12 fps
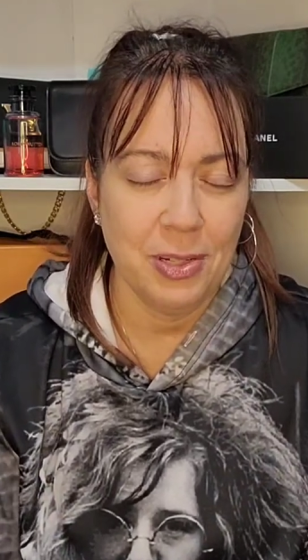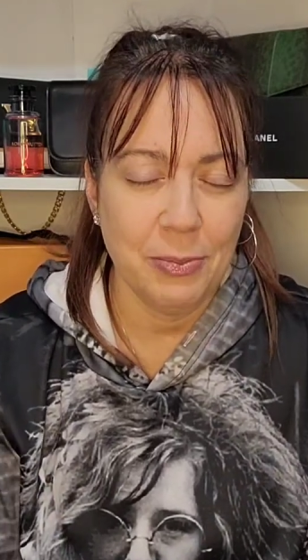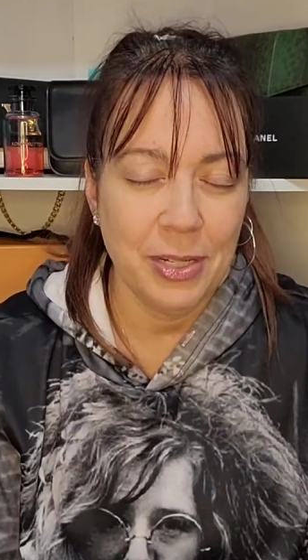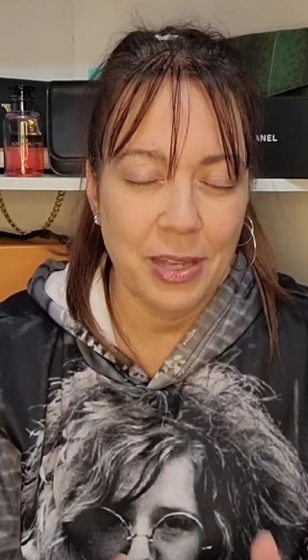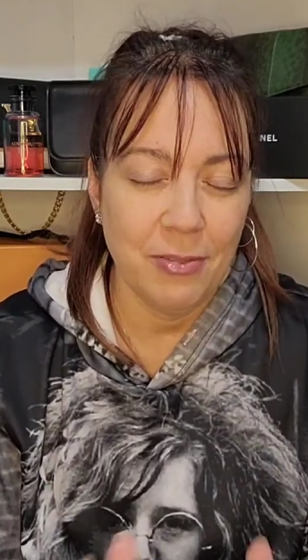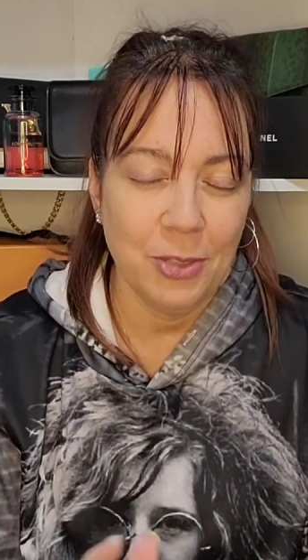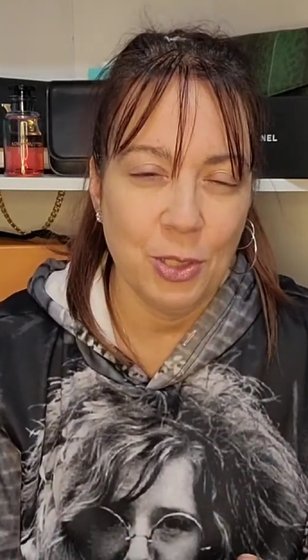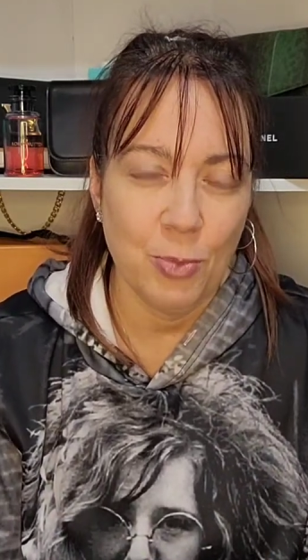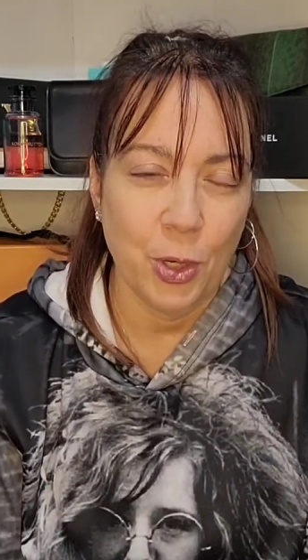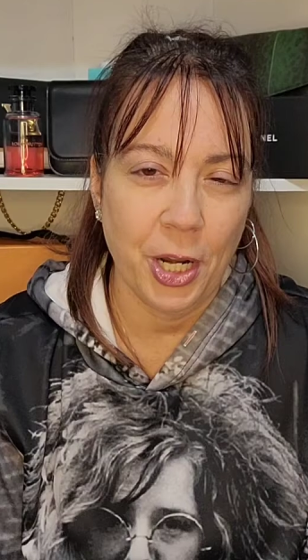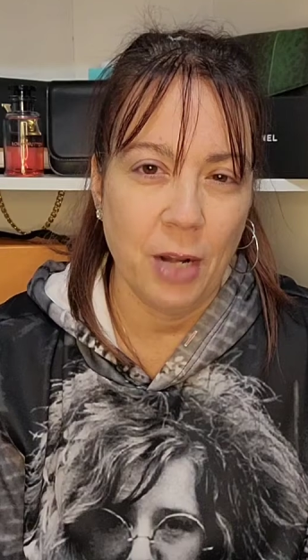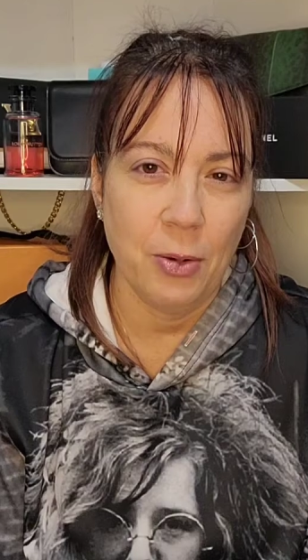I'm going to have a little
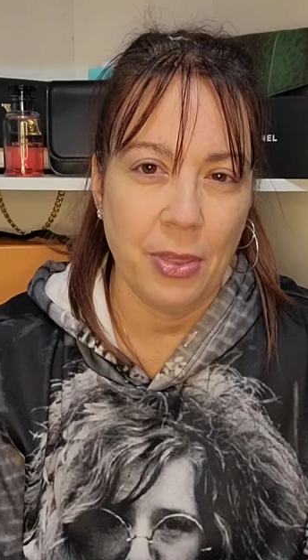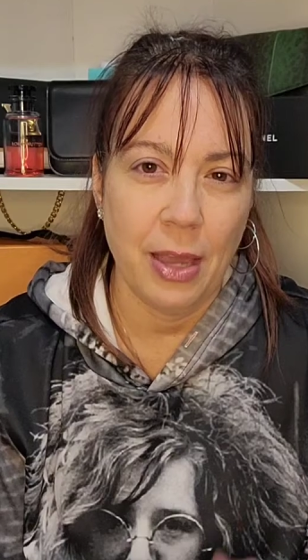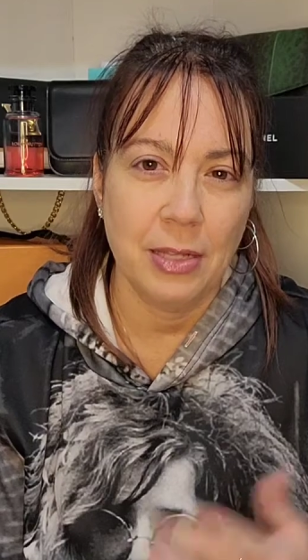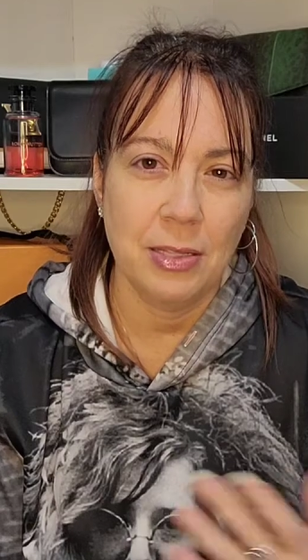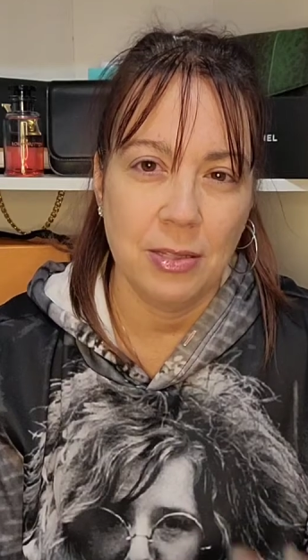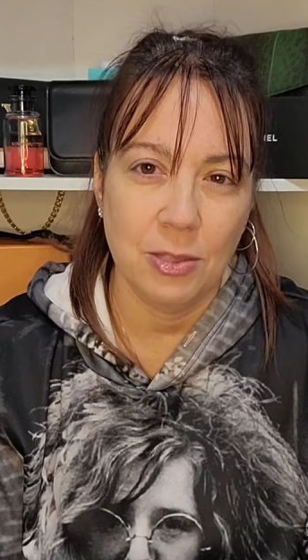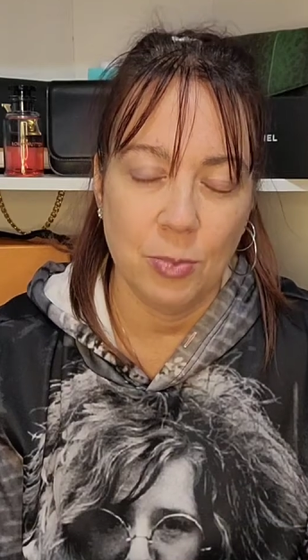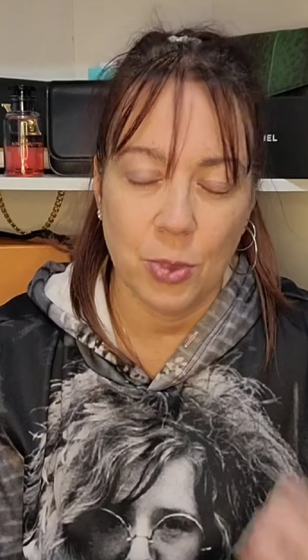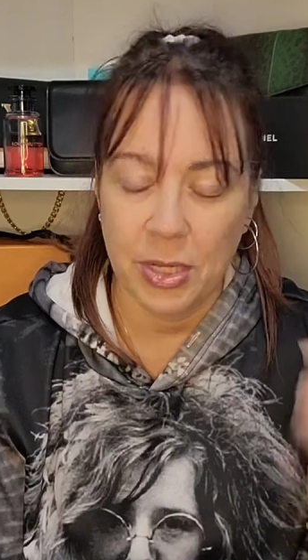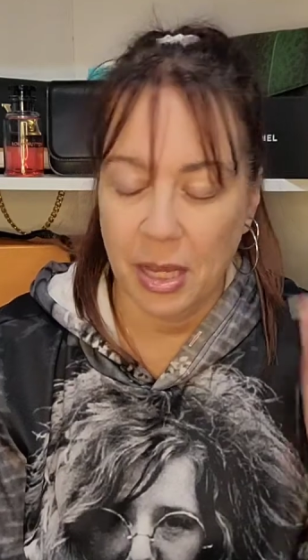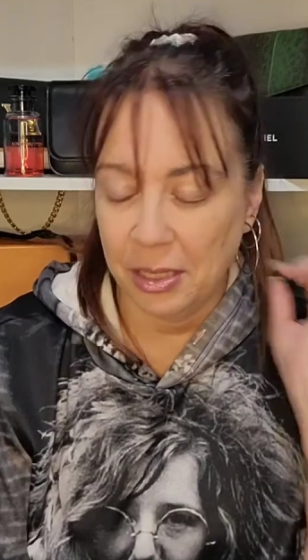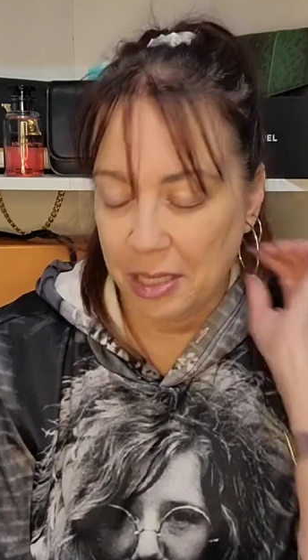more care with that because it's a little more
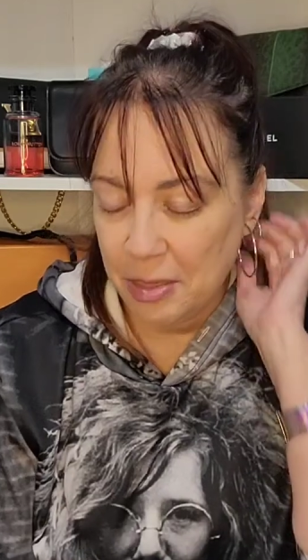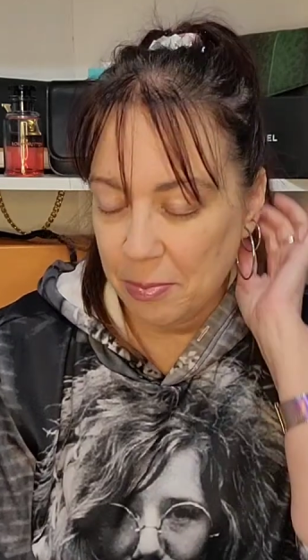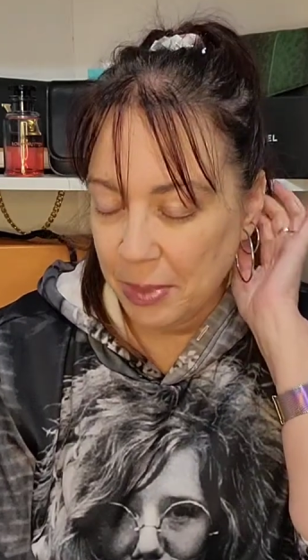delicate.